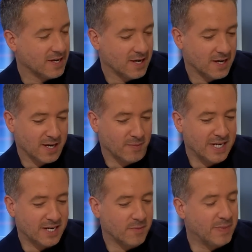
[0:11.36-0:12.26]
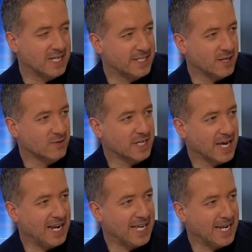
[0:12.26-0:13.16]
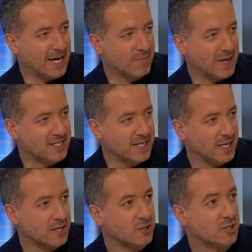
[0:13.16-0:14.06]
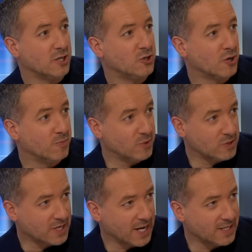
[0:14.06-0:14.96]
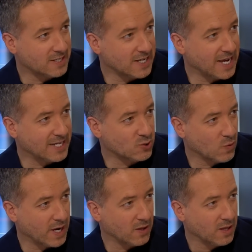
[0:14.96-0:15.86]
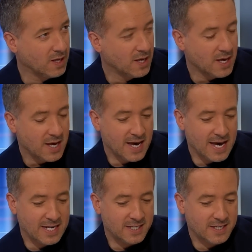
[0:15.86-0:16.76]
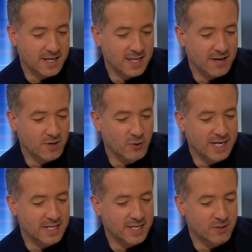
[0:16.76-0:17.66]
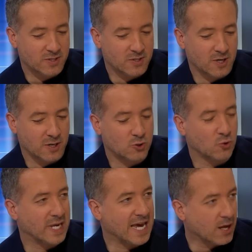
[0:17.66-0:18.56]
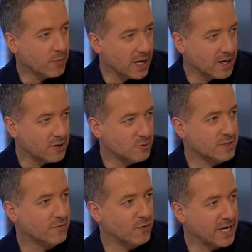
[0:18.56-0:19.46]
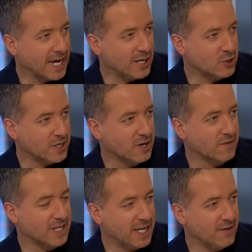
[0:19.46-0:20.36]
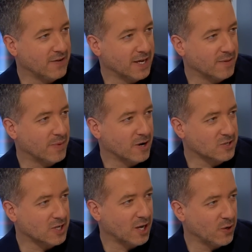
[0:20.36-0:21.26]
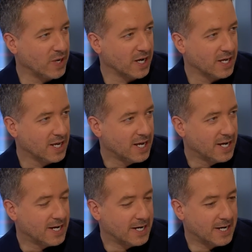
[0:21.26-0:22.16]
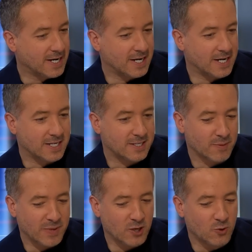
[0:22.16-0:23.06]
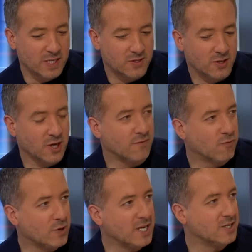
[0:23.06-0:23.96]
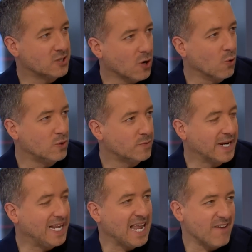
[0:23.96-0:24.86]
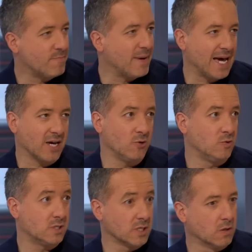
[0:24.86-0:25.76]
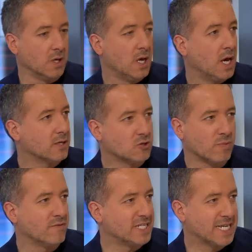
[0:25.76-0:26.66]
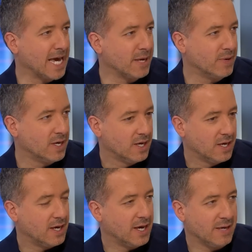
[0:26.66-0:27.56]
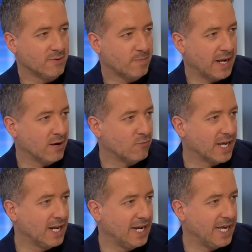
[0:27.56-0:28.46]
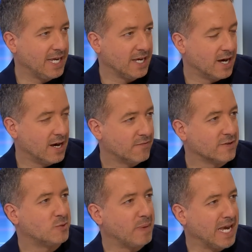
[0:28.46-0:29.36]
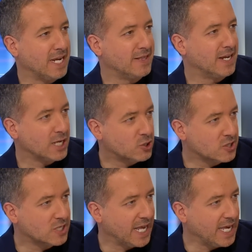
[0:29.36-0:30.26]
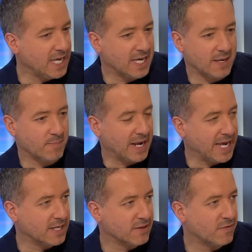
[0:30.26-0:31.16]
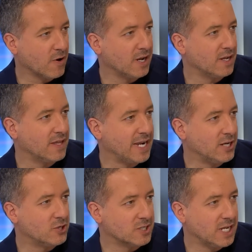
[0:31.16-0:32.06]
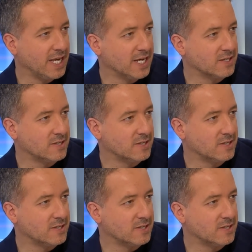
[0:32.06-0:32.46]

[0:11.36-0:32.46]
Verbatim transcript: uh, completed a big deal to get Lionel Messi, Sergio Busquets as well. And uh, they've agreed a deal to sign Jordi Alba, who's a free agent after leaving Barcelona. Uh, somebody who is thirty-four years old, but a left-back who's still at the top of his game. Uh, he was playing regularly uh, for Spain in the Nations League. He played in the final of the Nations League as